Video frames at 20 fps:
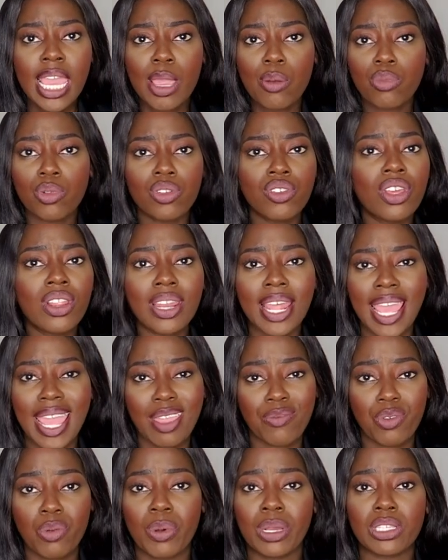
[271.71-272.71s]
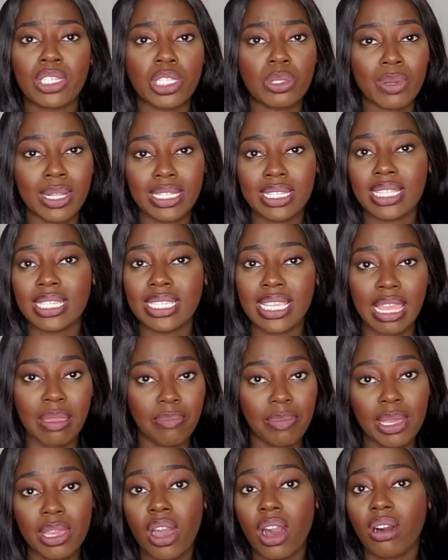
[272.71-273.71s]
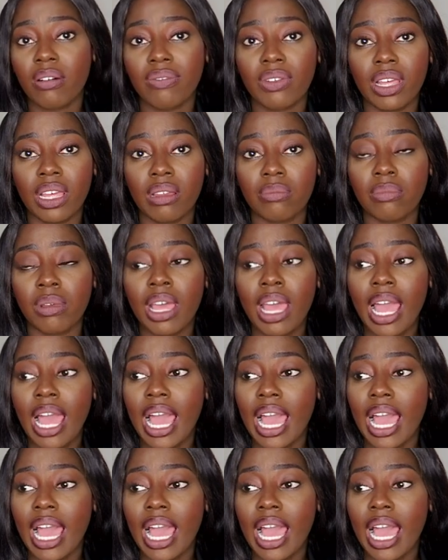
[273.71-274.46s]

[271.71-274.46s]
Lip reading: it would look like everyone just went to the same PR firm,